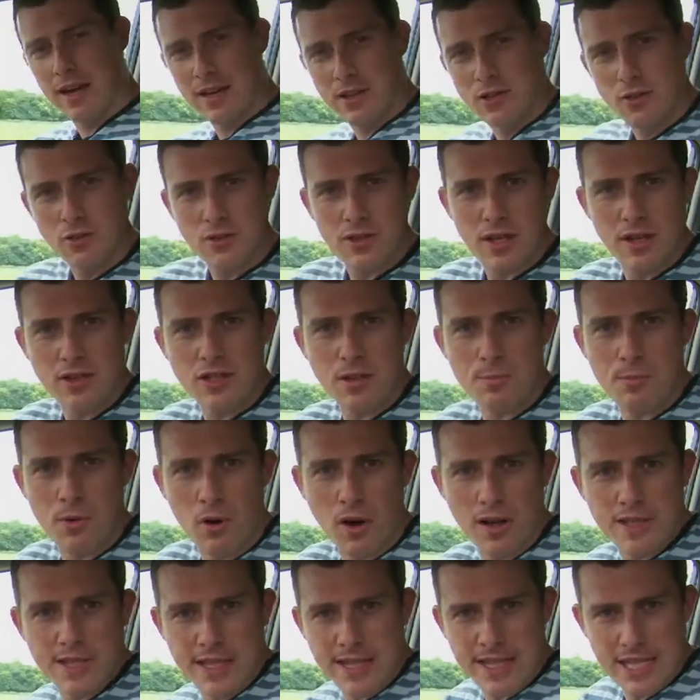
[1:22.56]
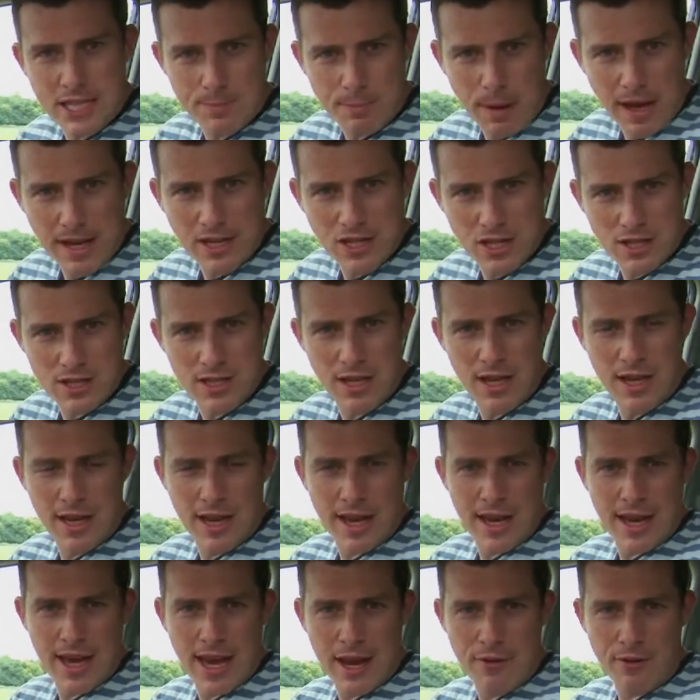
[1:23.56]
is also surprisingly spacious
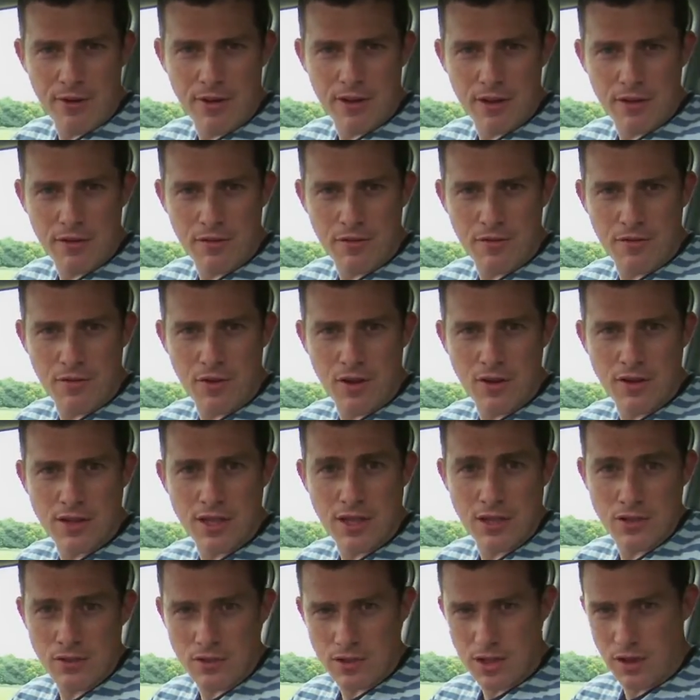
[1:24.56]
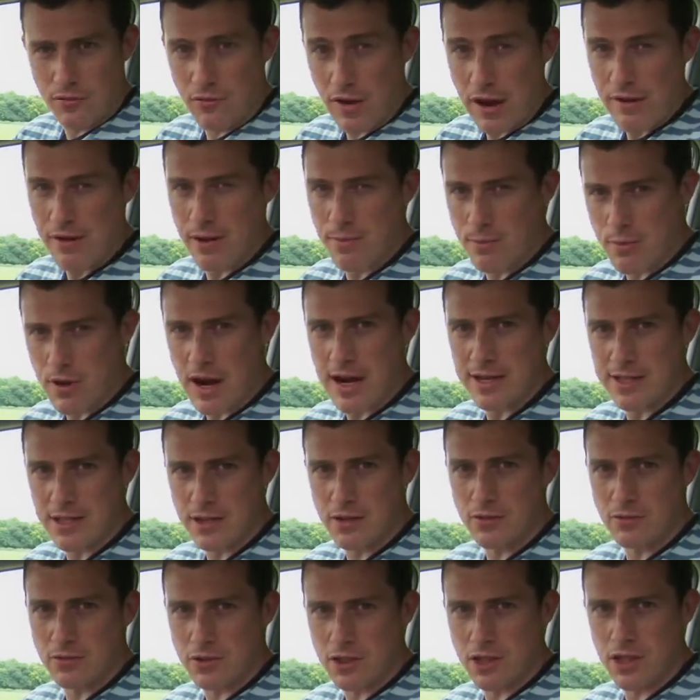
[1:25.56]
here in the front, and it's also very
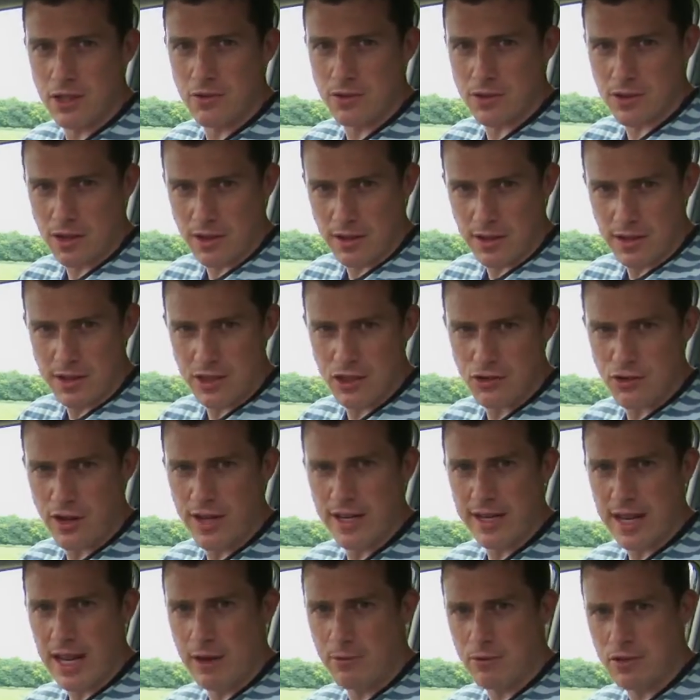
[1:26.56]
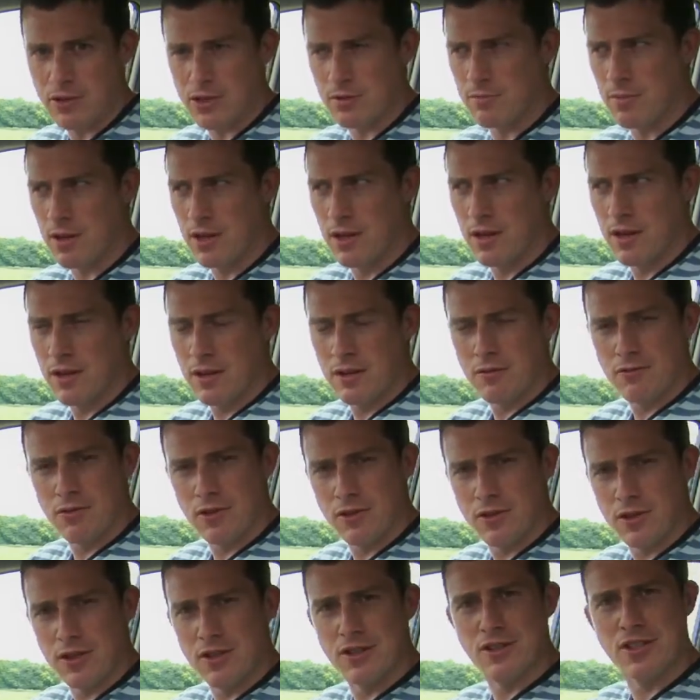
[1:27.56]
practical too, as I'll illustrate now with some
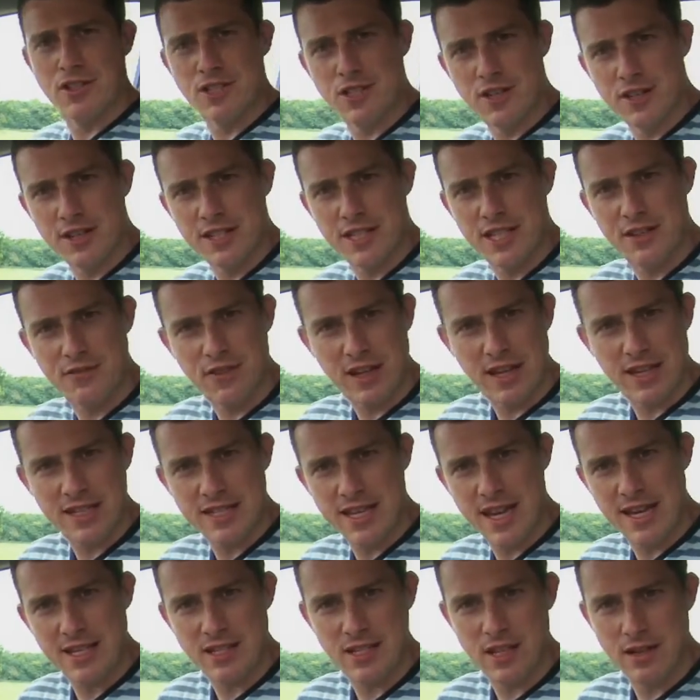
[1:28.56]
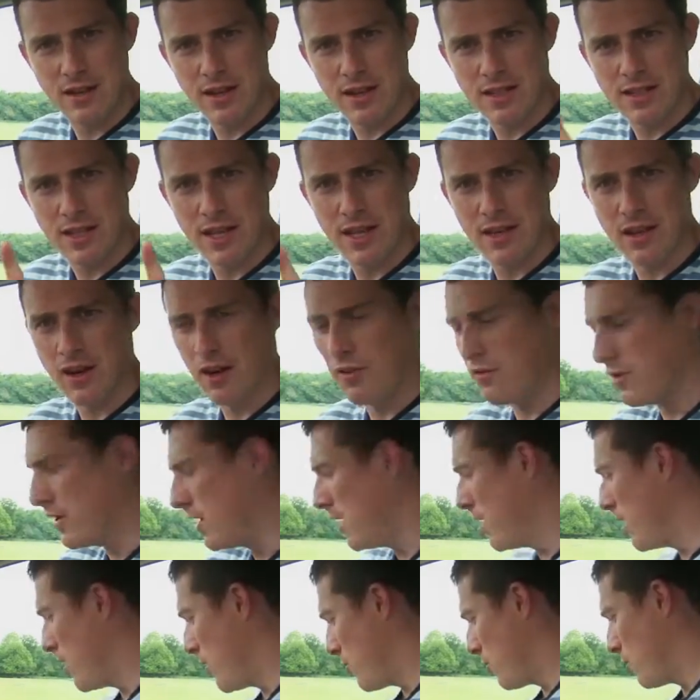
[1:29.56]
rather unscientific tests. So let's kick off
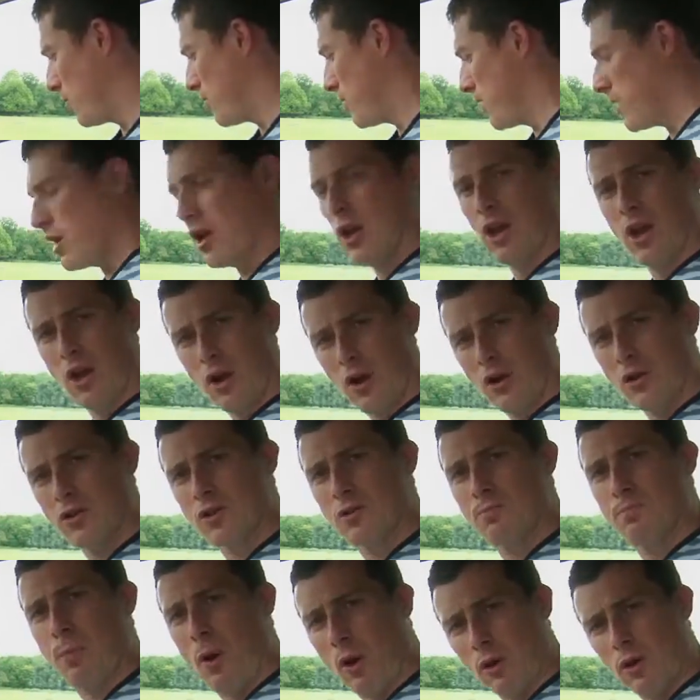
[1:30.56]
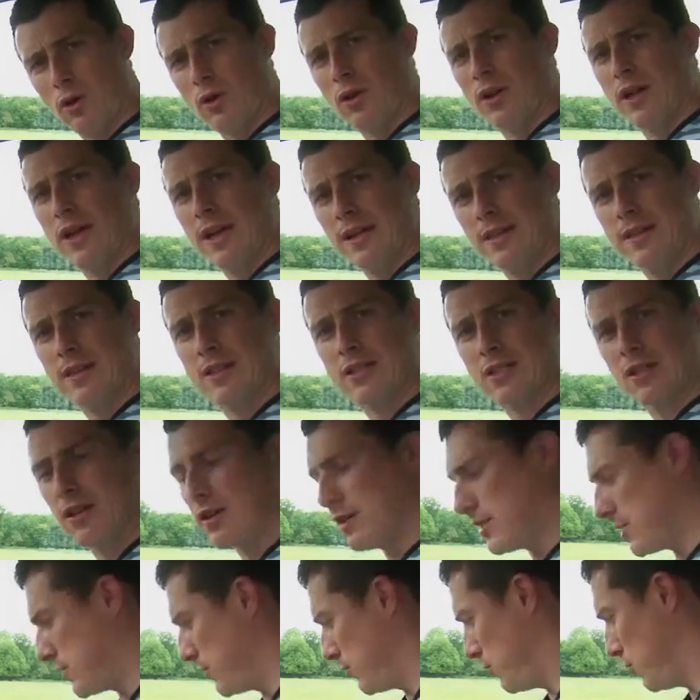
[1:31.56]
with the large bottle in the
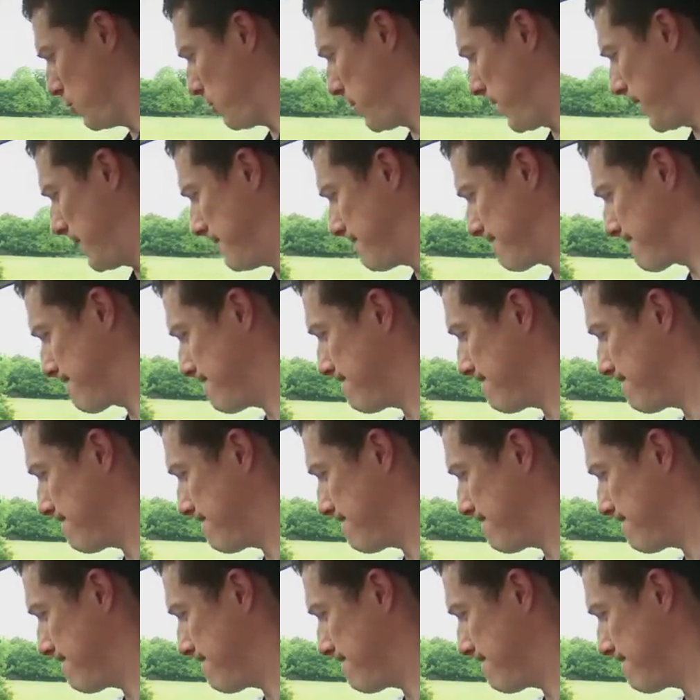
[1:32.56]
side door bin.